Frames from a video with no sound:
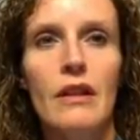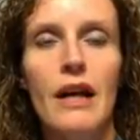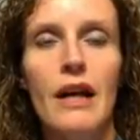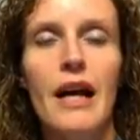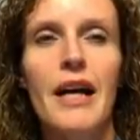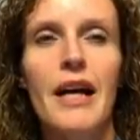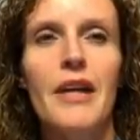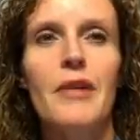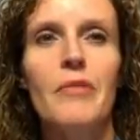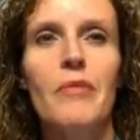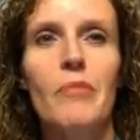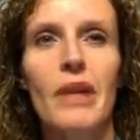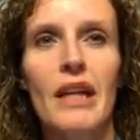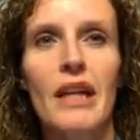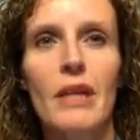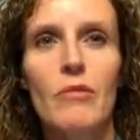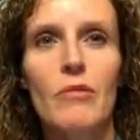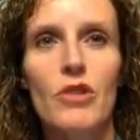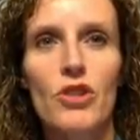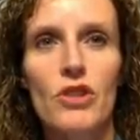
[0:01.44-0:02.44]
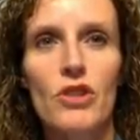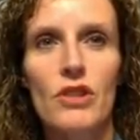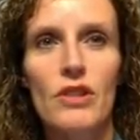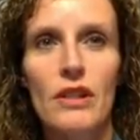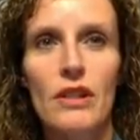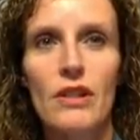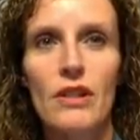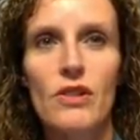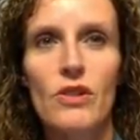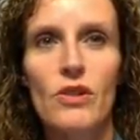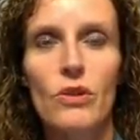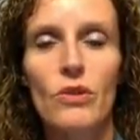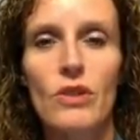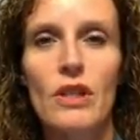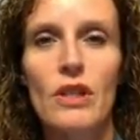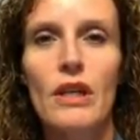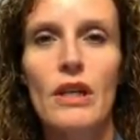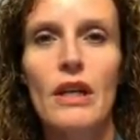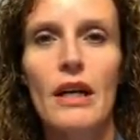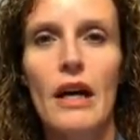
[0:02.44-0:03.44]
Hi, my name is Jacinda
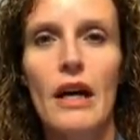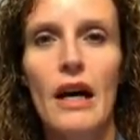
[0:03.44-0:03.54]
Zoot.